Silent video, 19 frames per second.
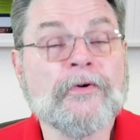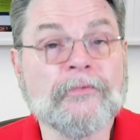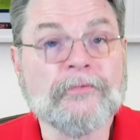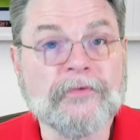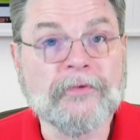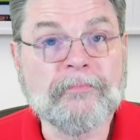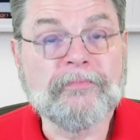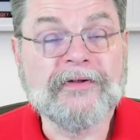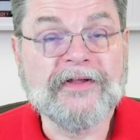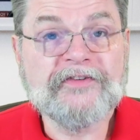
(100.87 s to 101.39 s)

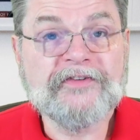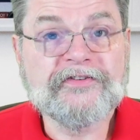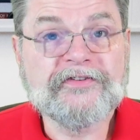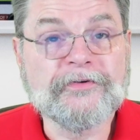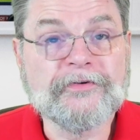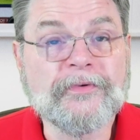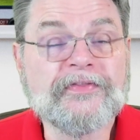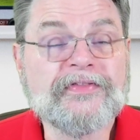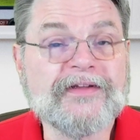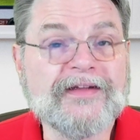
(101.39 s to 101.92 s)
replace
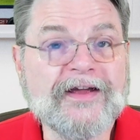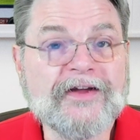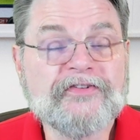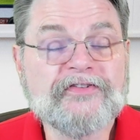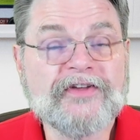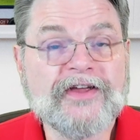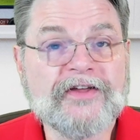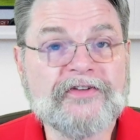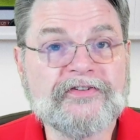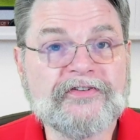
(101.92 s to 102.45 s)
it with an
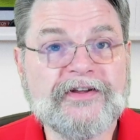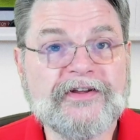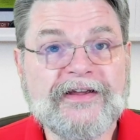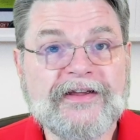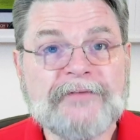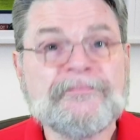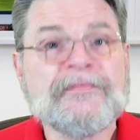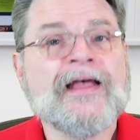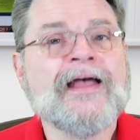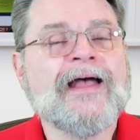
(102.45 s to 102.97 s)
S S
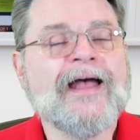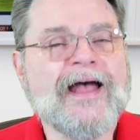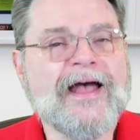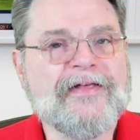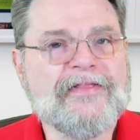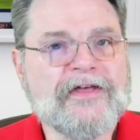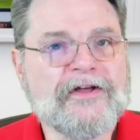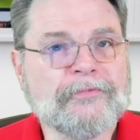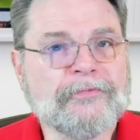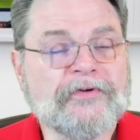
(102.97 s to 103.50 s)
D,
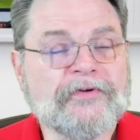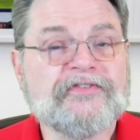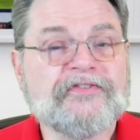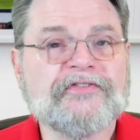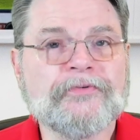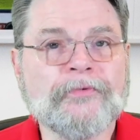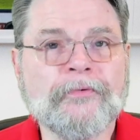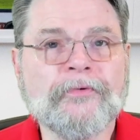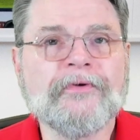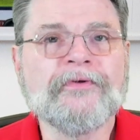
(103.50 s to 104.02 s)
and then
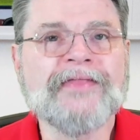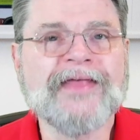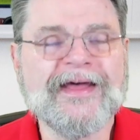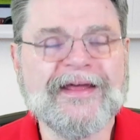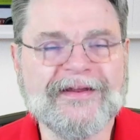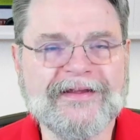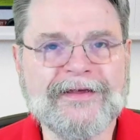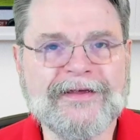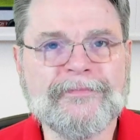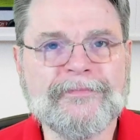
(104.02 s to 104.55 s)
restore
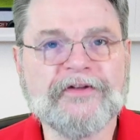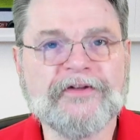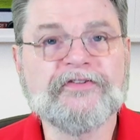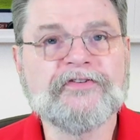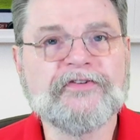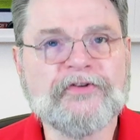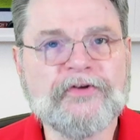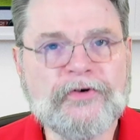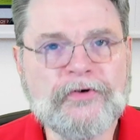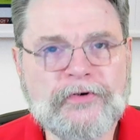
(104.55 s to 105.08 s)
that
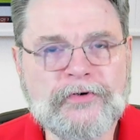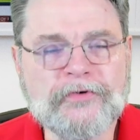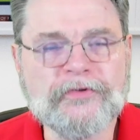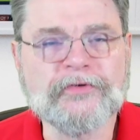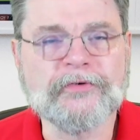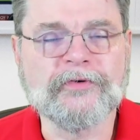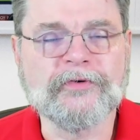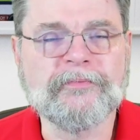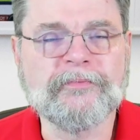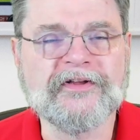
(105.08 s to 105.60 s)
image to
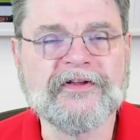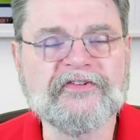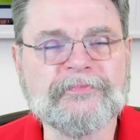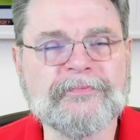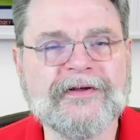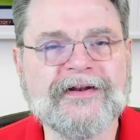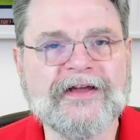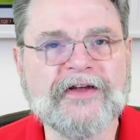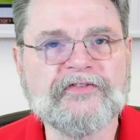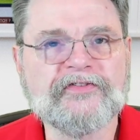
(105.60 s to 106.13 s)
the
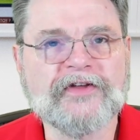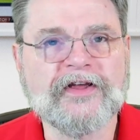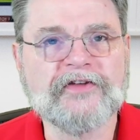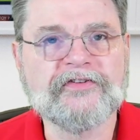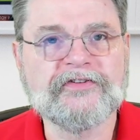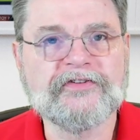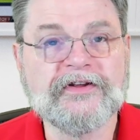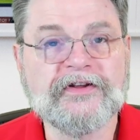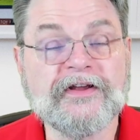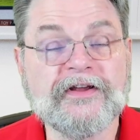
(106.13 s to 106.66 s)
replacement S
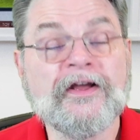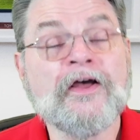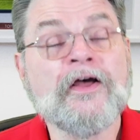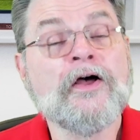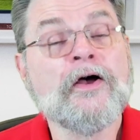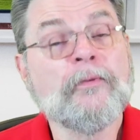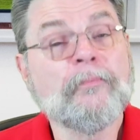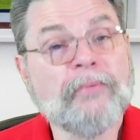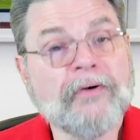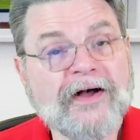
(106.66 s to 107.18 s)
S D,
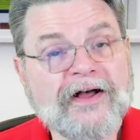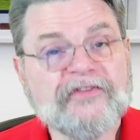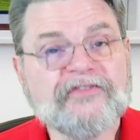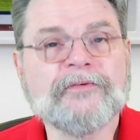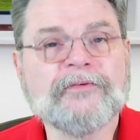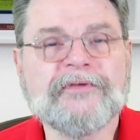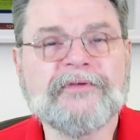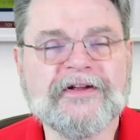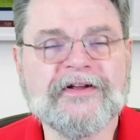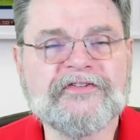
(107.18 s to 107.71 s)

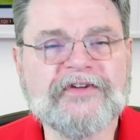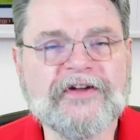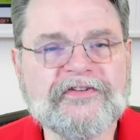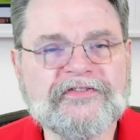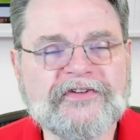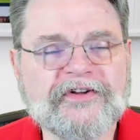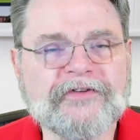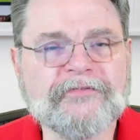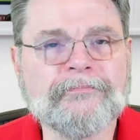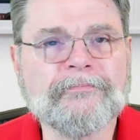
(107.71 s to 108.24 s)
possibly
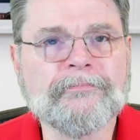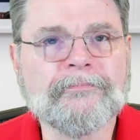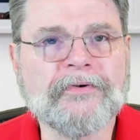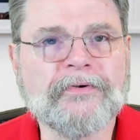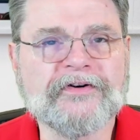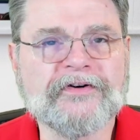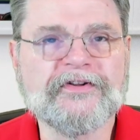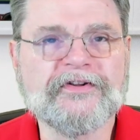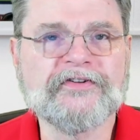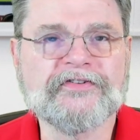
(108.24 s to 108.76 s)
adjusting
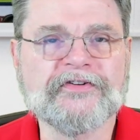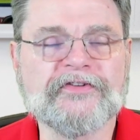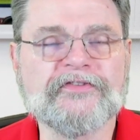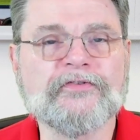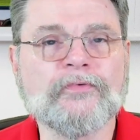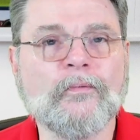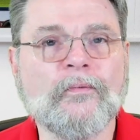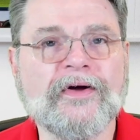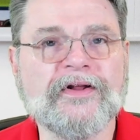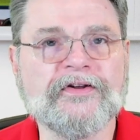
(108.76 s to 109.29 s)

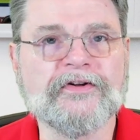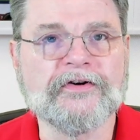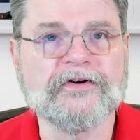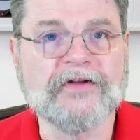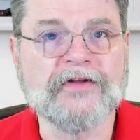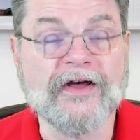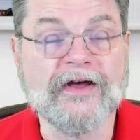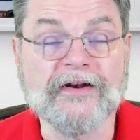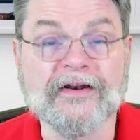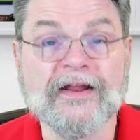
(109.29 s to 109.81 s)
partitions when you're
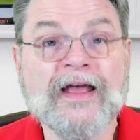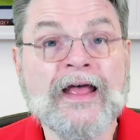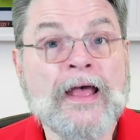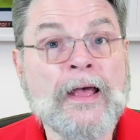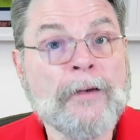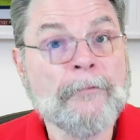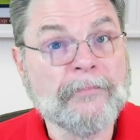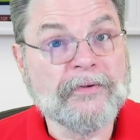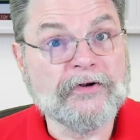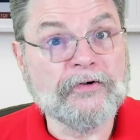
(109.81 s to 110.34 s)
done.
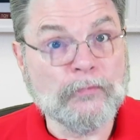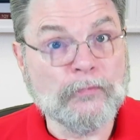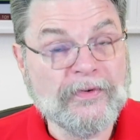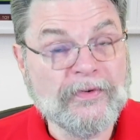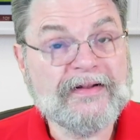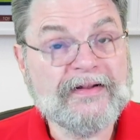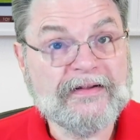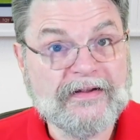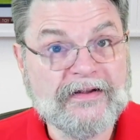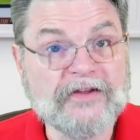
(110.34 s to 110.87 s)
But it
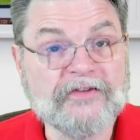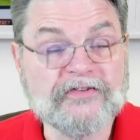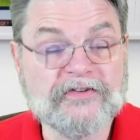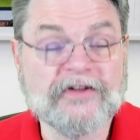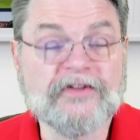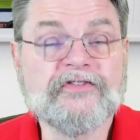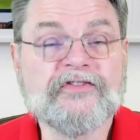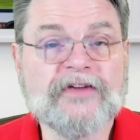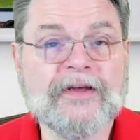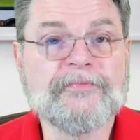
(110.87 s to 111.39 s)
really is
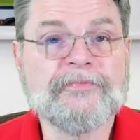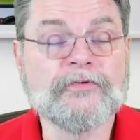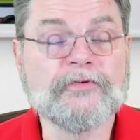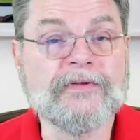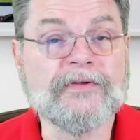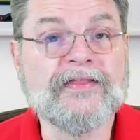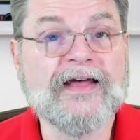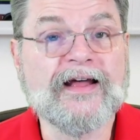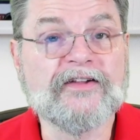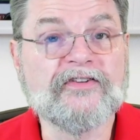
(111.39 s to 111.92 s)

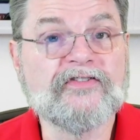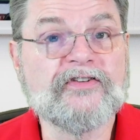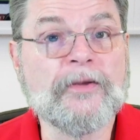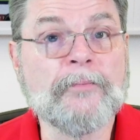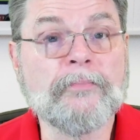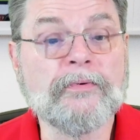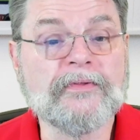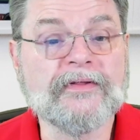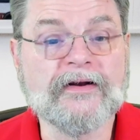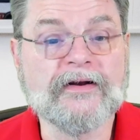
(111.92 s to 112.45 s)
conceptually that
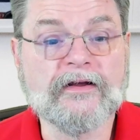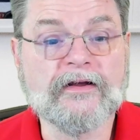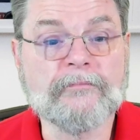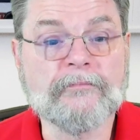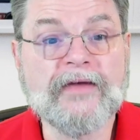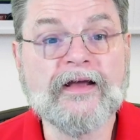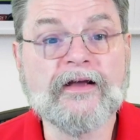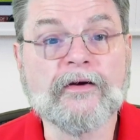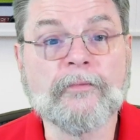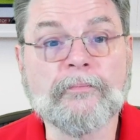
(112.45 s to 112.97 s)
simple, and it can
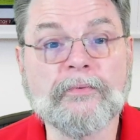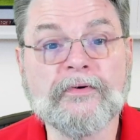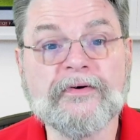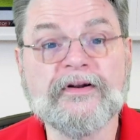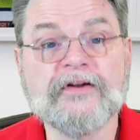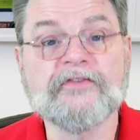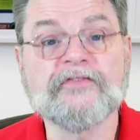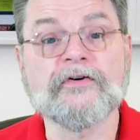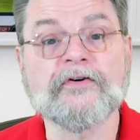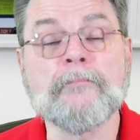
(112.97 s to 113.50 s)
make a
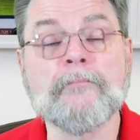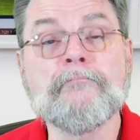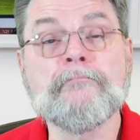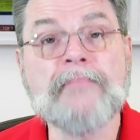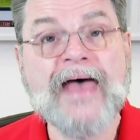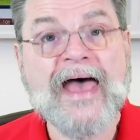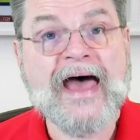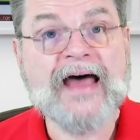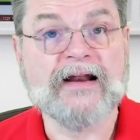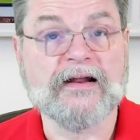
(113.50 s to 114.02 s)
pretty
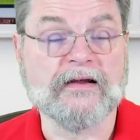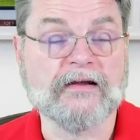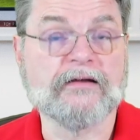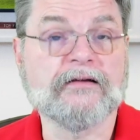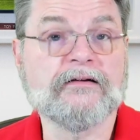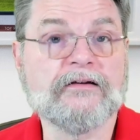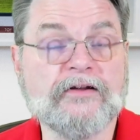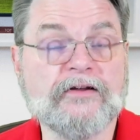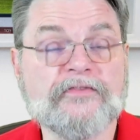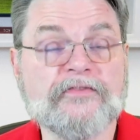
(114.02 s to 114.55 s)
dramatic
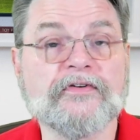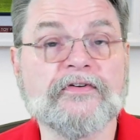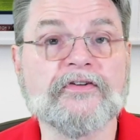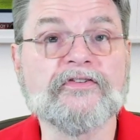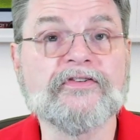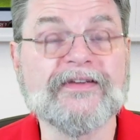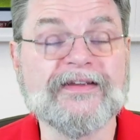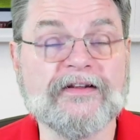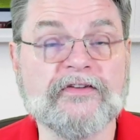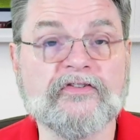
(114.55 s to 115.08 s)

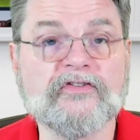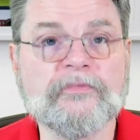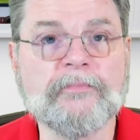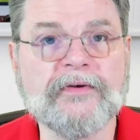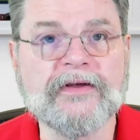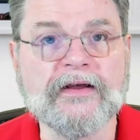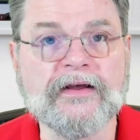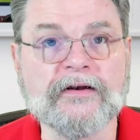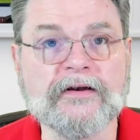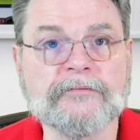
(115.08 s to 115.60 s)
difference in
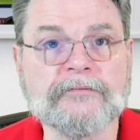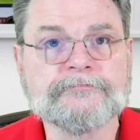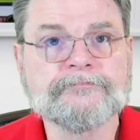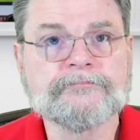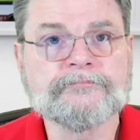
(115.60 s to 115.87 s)
speed.